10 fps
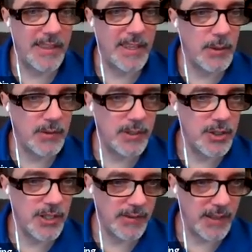How do they
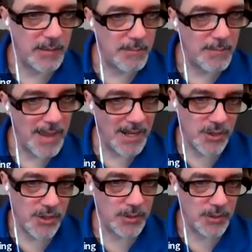use the Sheet Set
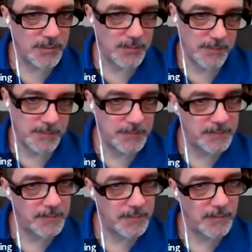Manager?
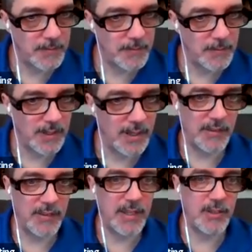I
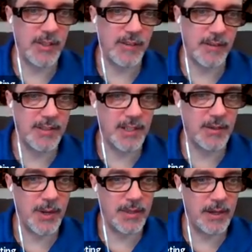see the sheet 17
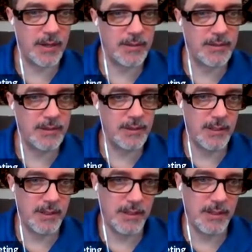right there.
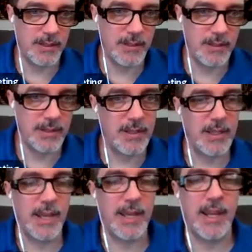
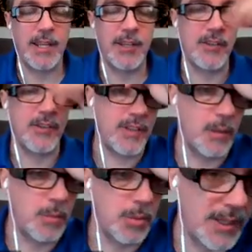And I can just double
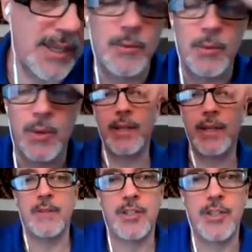click it right here in the
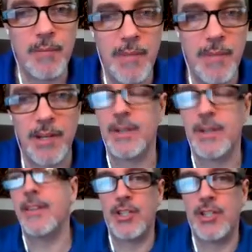Sheet Set Manager,
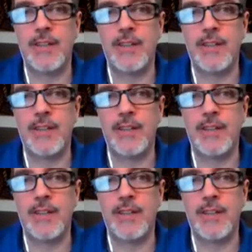and sheet